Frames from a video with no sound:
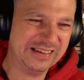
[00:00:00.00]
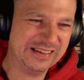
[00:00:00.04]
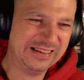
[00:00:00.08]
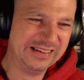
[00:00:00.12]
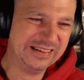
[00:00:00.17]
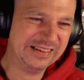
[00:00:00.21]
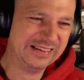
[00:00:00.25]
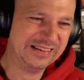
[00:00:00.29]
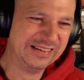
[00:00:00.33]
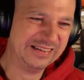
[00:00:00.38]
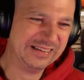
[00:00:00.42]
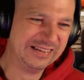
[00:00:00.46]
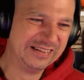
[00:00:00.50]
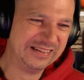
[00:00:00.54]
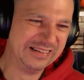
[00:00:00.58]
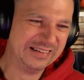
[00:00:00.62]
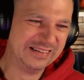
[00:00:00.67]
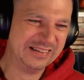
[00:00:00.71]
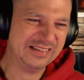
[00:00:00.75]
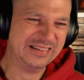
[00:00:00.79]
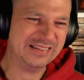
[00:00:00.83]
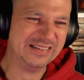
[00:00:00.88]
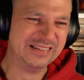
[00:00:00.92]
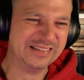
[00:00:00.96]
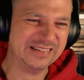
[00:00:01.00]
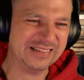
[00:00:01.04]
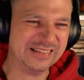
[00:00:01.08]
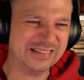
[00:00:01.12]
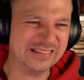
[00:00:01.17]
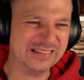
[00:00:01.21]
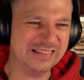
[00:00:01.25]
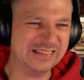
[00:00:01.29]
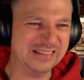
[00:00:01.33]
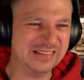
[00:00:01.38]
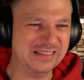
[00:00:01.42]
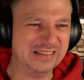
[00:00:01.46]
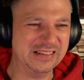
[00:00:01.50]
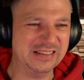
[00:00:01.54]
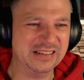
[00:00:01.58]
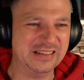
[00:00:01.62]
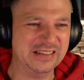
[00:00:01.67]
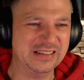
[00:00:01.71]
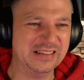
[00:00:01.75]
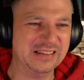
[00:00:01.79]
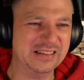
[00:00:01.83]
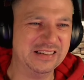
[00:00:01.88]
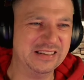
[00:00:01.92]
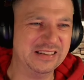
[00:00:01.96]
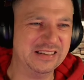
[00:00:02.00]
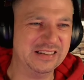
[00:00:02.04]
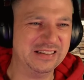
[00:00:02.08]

a giving a triplets. The bigger the bag,